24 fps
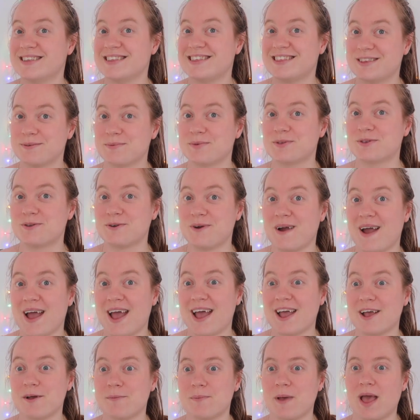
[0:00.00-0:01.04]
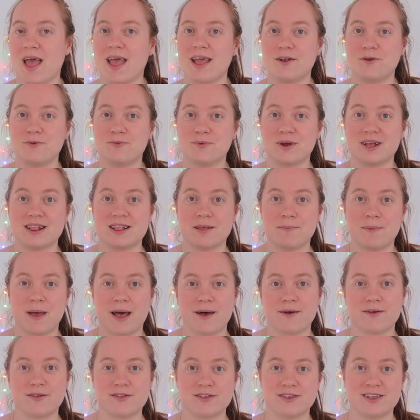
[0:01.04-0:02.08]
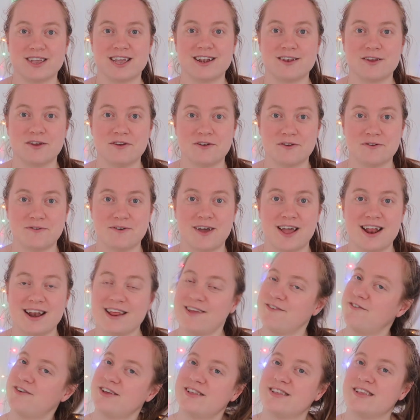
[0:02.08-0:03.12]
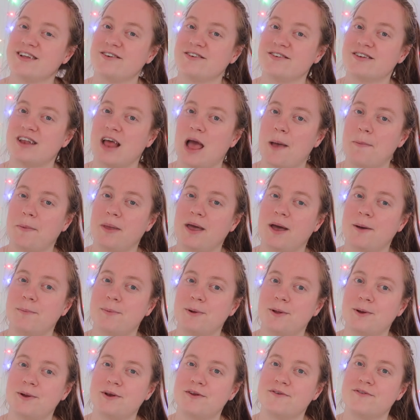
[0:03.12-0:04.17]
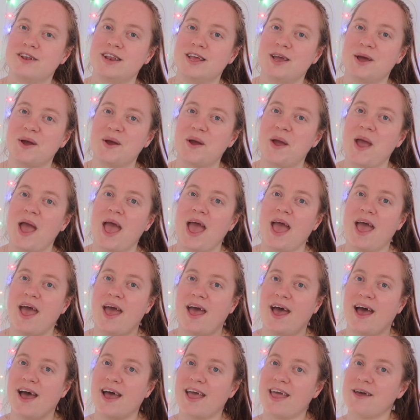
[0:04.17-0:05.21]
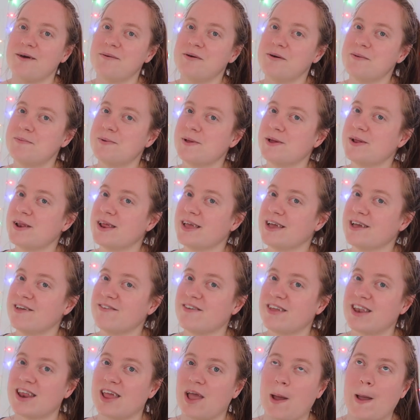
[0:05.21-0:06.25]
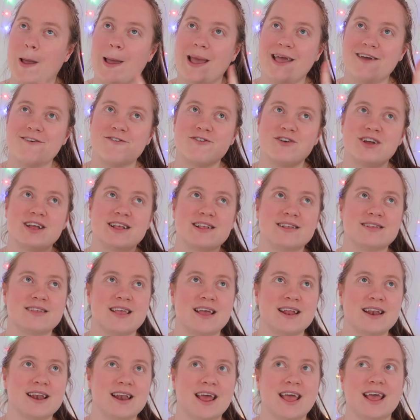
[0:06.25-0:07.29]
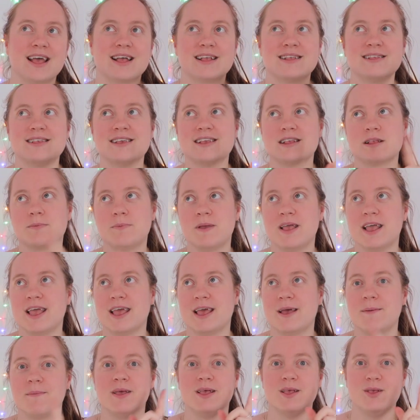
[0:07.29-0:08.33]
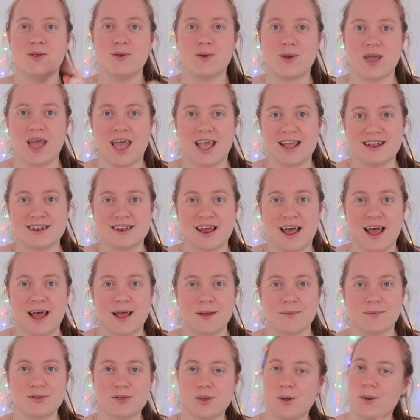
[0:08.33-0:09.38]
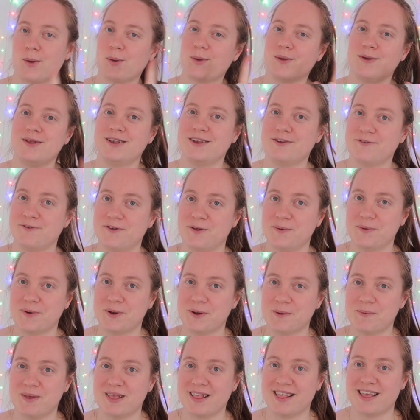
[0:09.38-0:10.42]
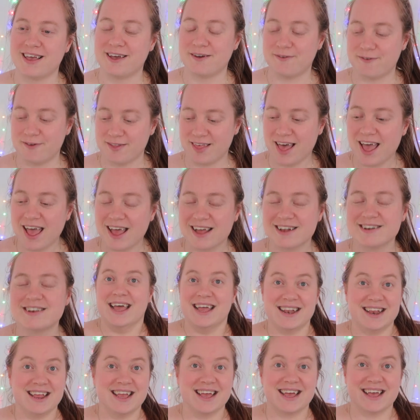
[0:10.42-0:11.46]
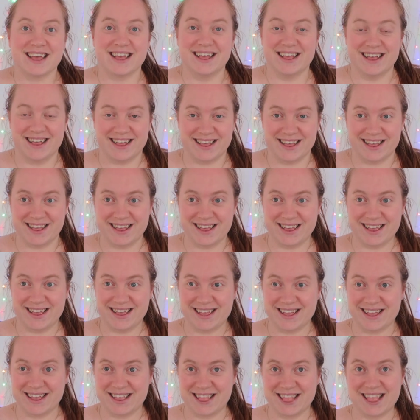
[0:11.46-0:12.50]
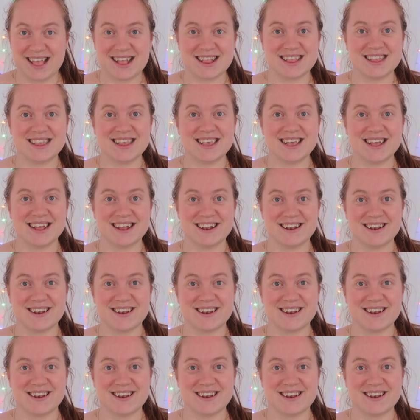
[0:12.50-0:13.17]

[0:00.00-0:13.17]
subscribe and ring the bell so you get notified every single time I upload a video I am uploading a video every Saturday at 6pm UK time, so you definitely want to be there for that. And yeah, that's it.